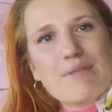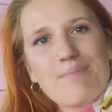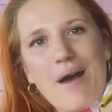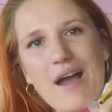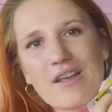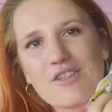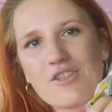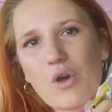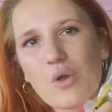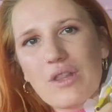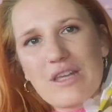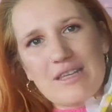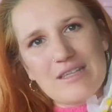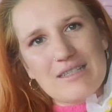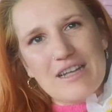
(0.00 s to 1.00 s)
This box
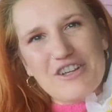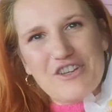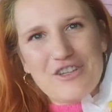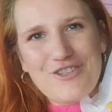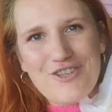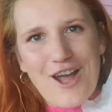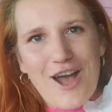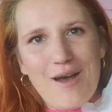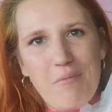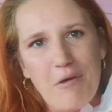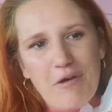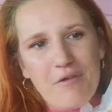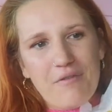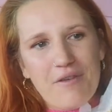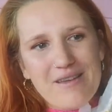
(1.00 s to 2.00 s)
totally does that good job
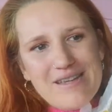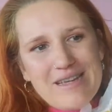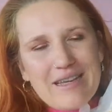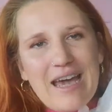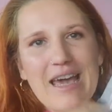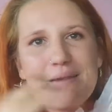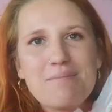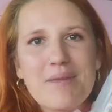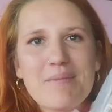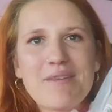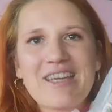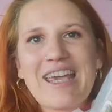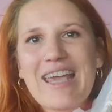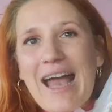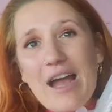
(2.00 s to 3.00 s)
of kind of
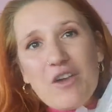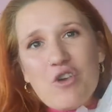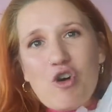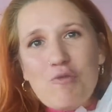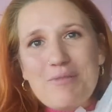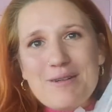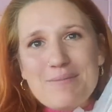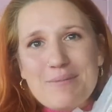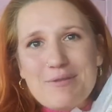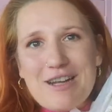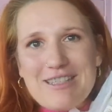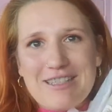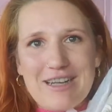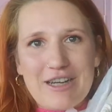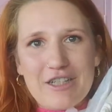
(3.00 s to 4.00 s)
mimicking how you open up a
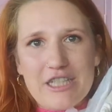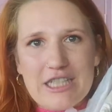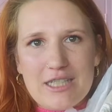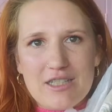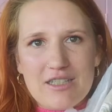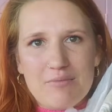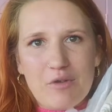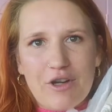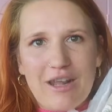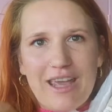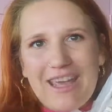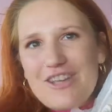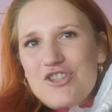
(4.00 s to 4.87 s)
present on Christmas morning.